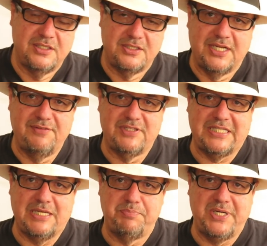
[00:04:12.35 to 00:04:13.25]
to give it
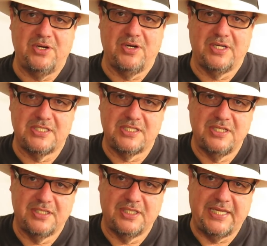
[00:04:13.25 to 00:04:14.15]
the
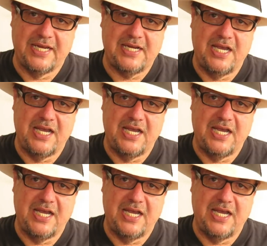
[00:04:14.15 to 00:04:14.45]
appearance that that